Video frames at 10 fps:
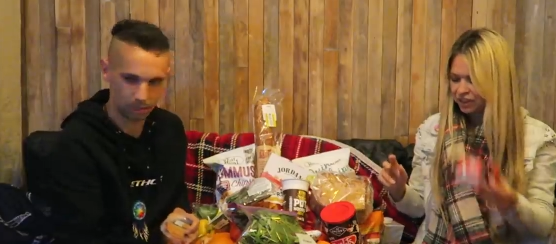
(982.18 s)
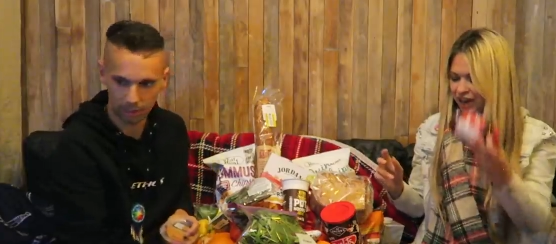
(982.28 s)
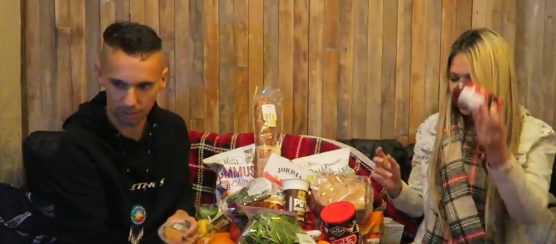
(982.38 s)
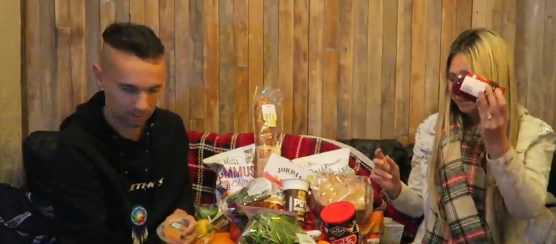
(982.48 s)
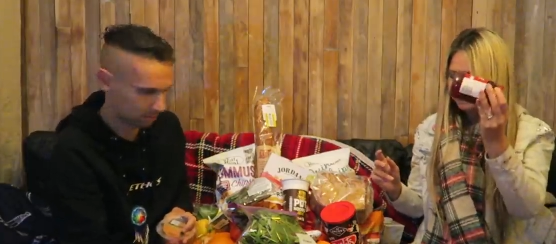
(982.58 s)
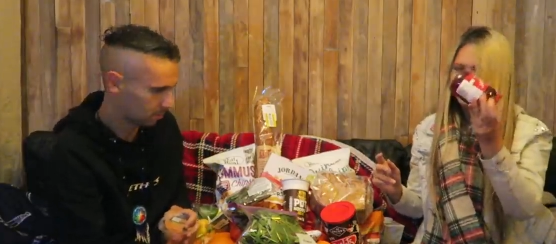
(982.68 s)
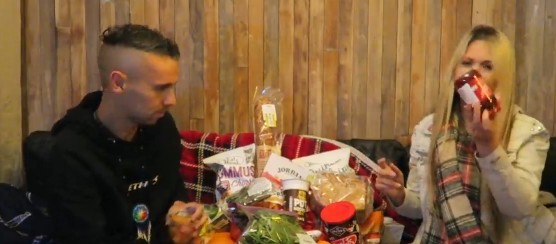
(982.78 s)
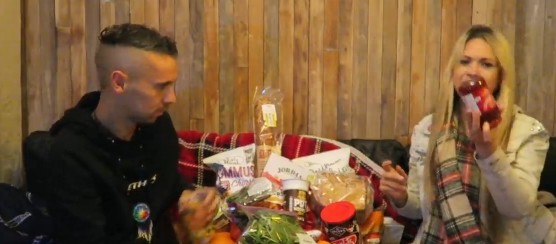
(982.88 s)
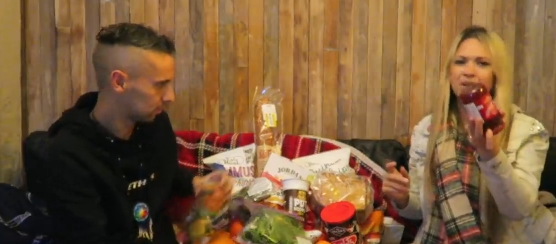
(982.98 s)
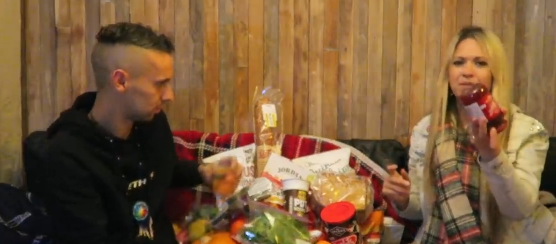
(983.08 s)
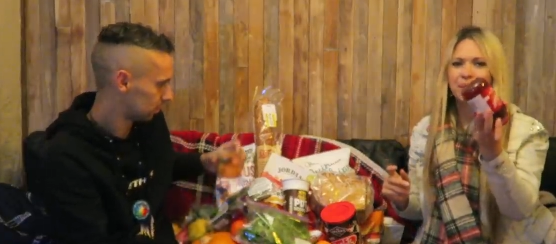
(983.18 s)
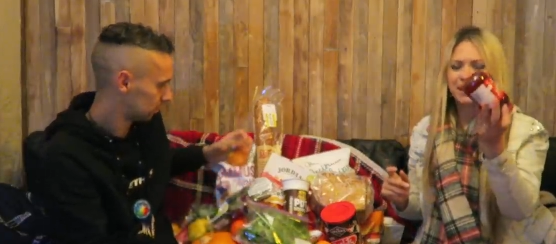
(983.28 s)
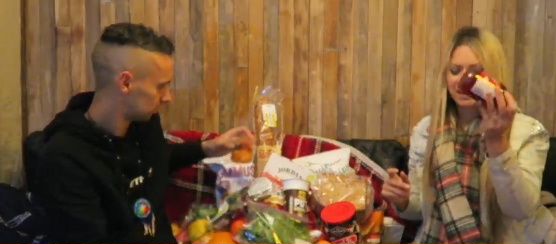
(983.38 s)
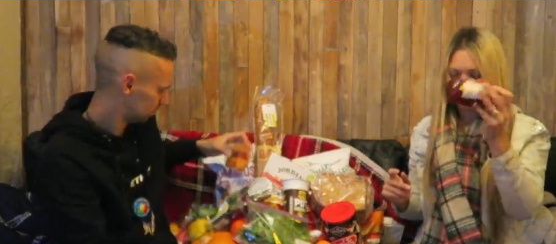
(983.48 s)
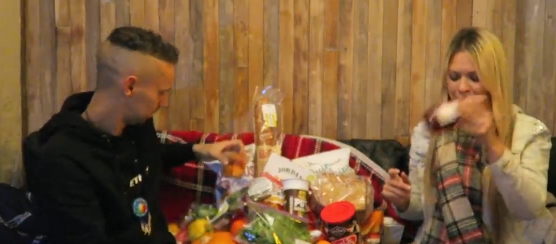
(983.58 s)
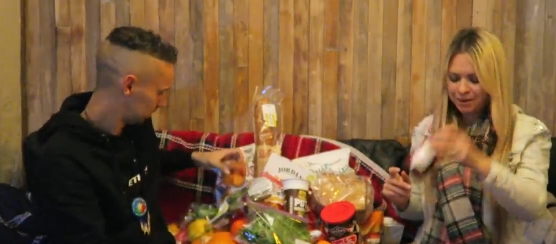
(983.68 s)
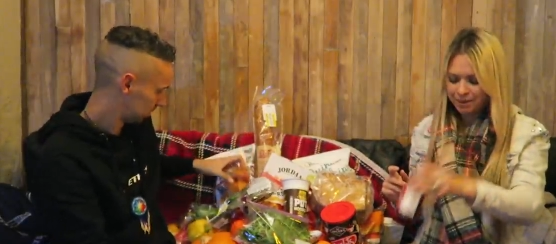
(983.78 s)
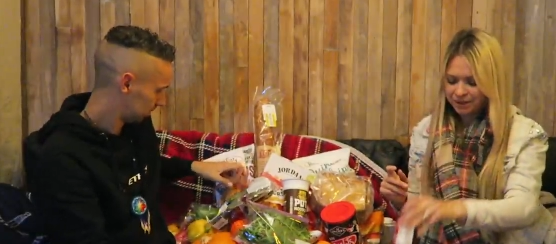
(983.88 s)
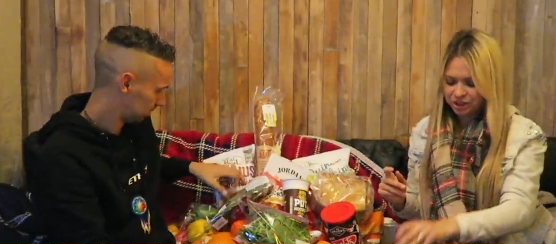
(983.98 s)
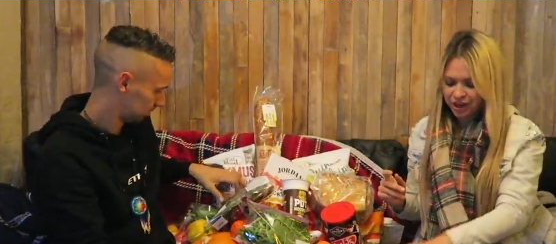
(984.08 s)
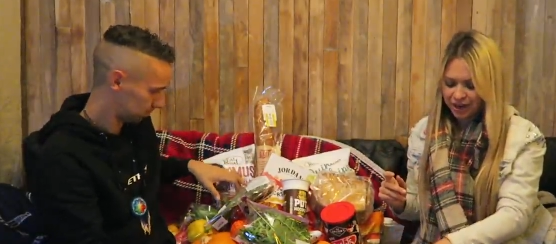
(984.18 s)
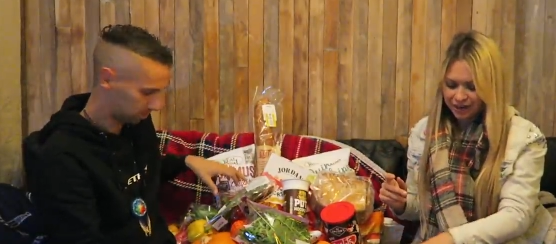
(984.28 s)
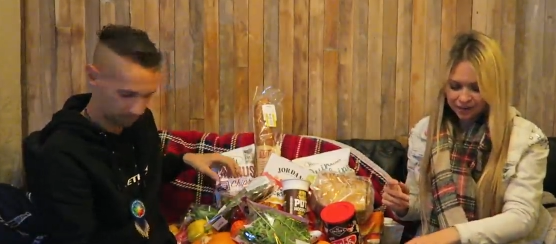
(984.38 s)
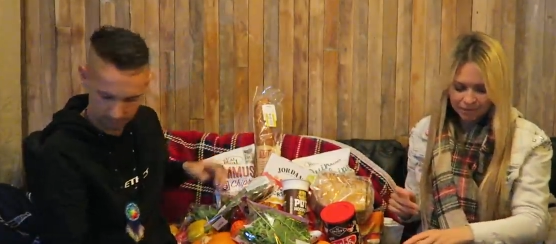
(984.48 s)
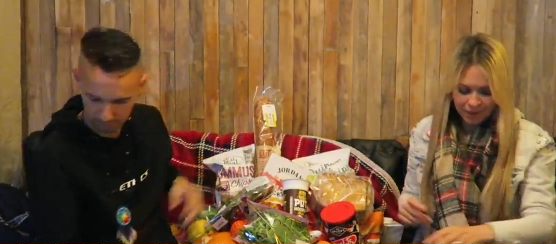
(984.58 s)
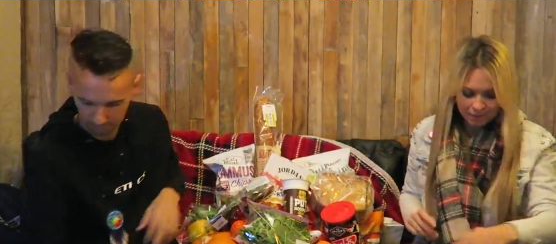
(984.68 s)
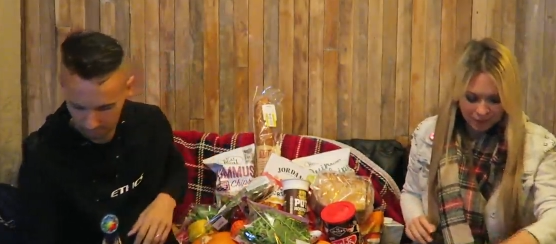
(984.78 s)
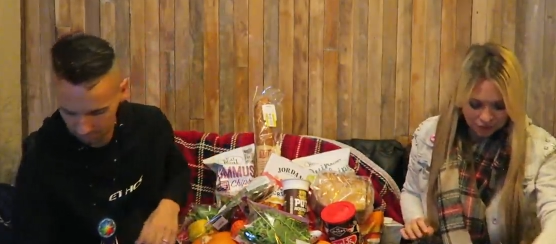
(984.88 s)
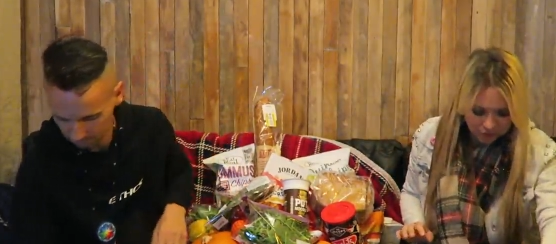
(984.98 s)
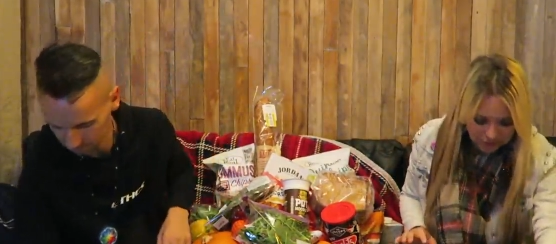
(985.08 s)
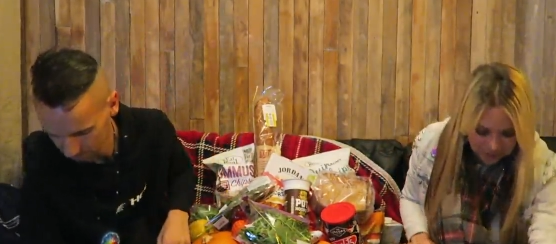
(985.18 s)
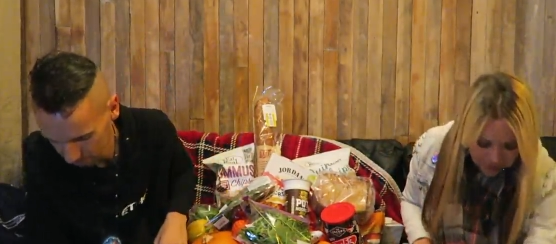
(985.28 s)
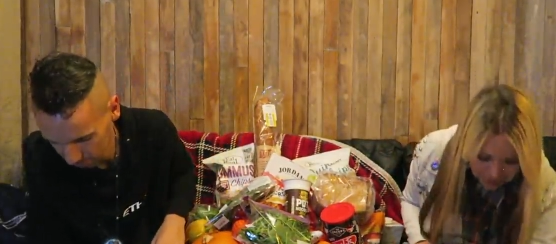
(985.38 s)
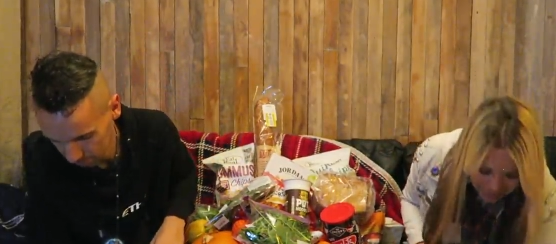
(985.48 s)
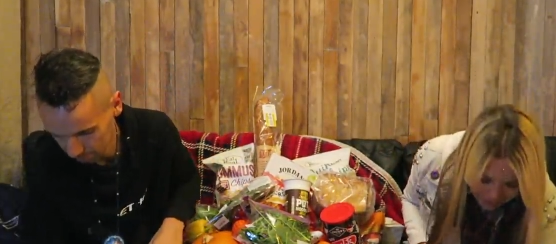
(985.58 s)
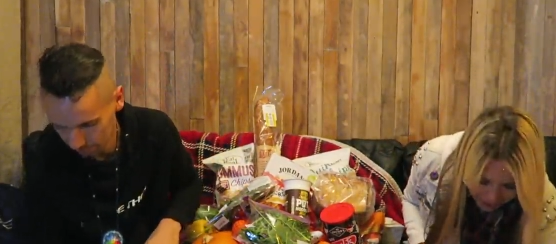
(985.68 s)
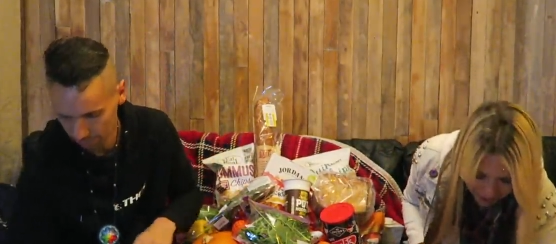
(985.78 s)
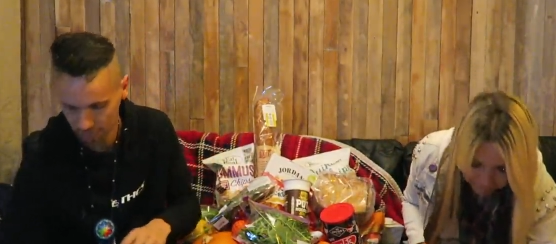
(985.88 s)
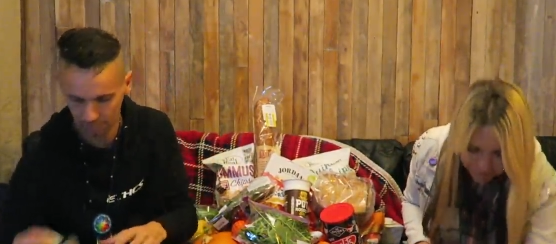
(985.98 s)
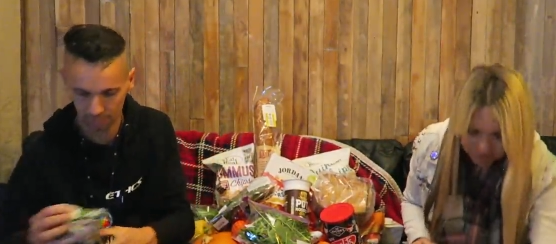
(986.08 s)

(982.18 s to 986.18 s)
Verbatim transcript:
Speaker 1: Jam. So we can have PB&J, peanut butter and jam.